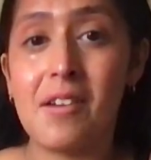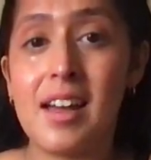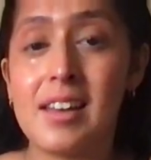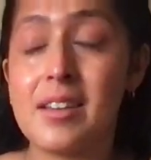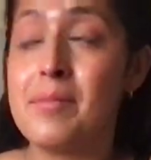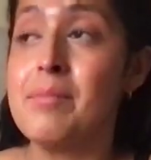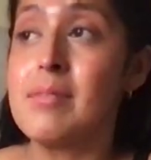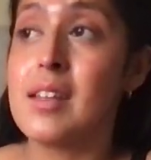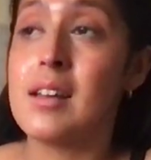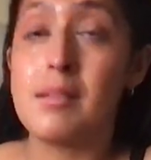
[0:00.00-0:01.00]
And
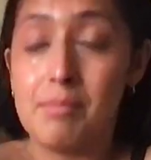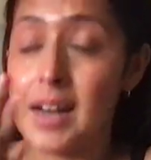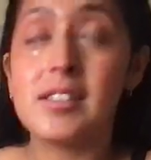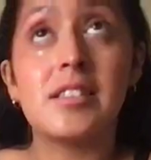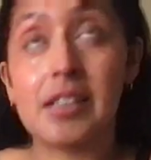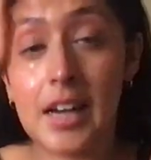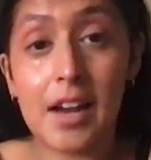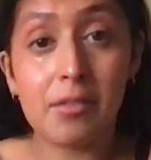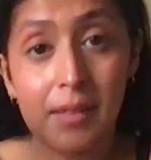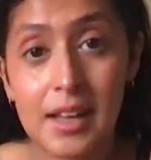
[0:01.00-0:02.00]
back to the guy
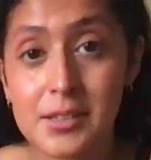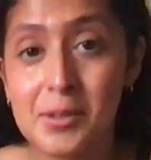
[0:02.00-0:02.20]
from last